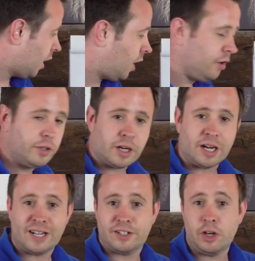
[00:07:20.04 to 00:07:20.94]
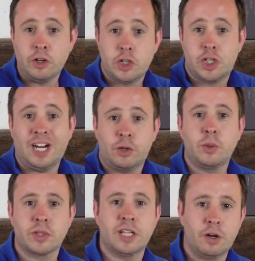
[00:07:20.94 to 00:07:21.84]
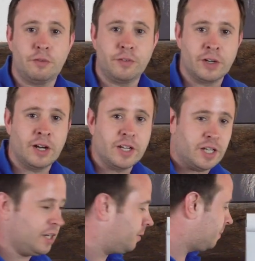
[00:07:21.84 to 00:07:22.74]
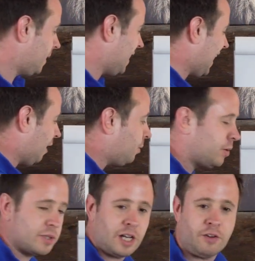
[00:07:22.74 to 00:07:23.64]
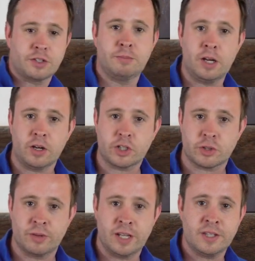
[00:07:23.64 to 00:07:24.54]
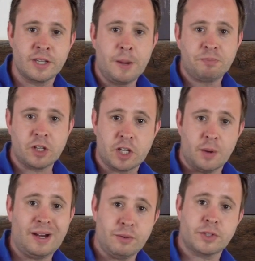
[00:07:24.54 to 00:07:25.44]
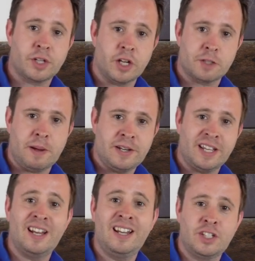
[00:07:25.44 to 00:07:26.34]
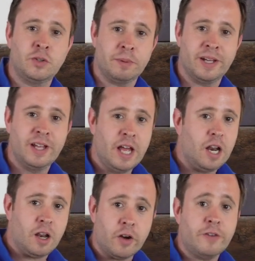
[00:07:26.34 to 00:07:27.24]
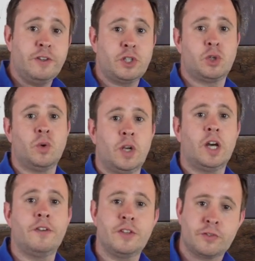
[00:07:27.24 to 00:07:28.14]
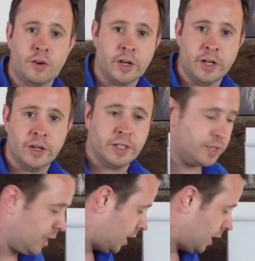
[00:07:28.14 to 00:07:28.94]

unshackle yourself, if you like, allow yourself some luxuries and go out and start spending a little bit. Life is short, life is finite.